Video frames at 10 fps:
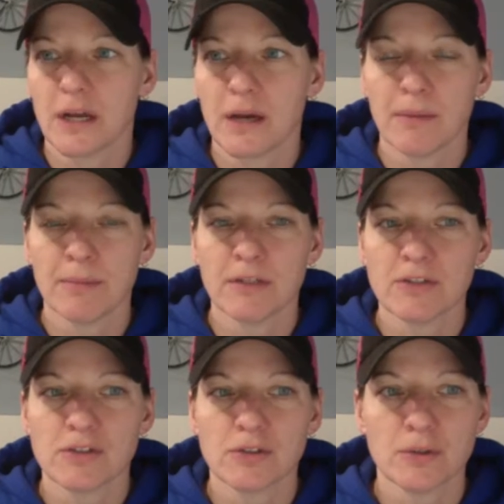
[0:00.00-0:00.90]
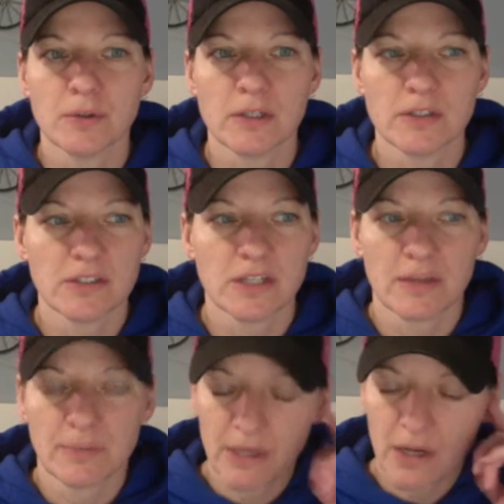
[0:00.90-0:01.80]
I'm not sure who else is going to
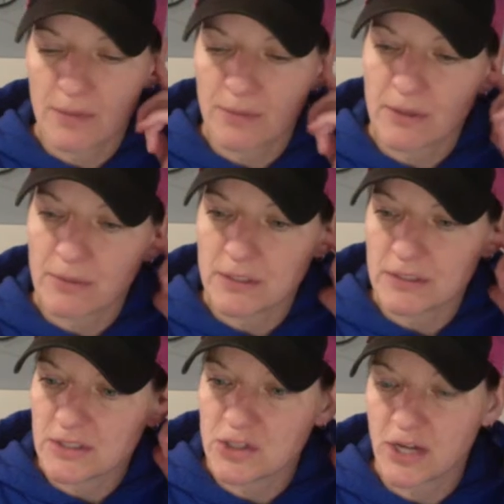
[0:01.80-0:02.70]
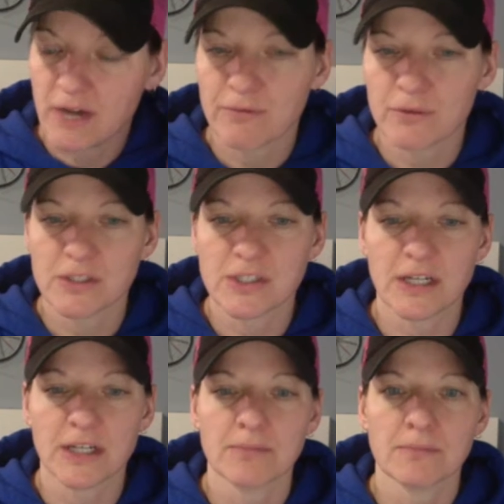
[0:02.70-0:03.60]
be on, but I wanted to chat for a
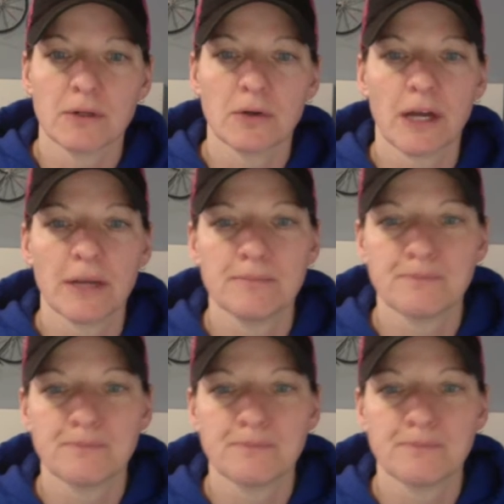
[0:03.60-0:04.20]
second, okay?